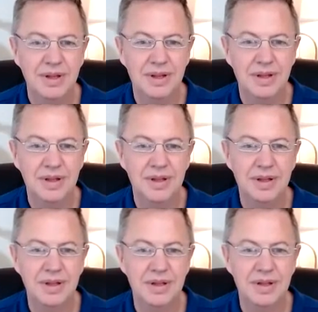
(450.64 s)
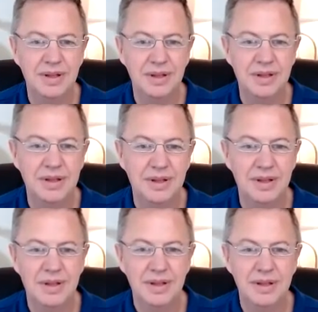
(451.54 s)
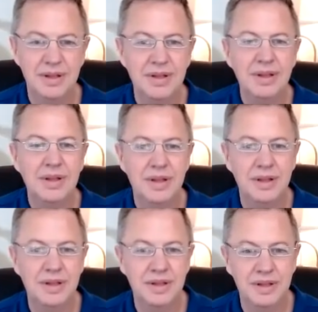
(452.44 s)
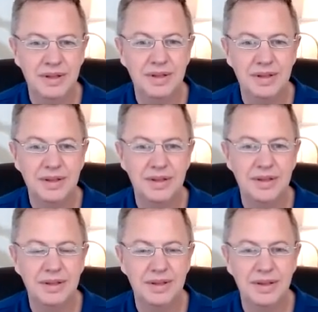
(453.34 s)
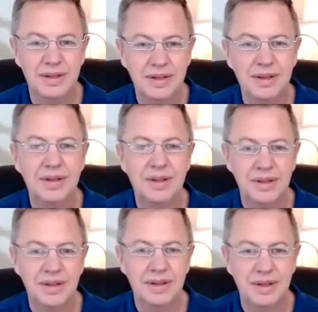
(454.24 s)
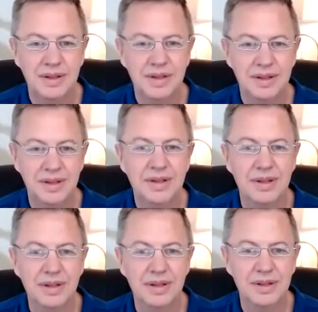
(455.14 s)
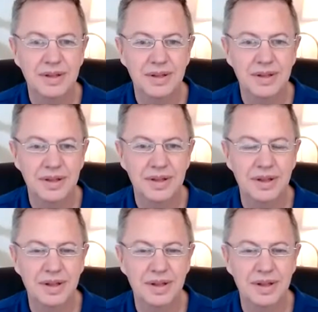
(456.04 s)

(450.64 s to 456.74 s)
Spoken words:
[no speech]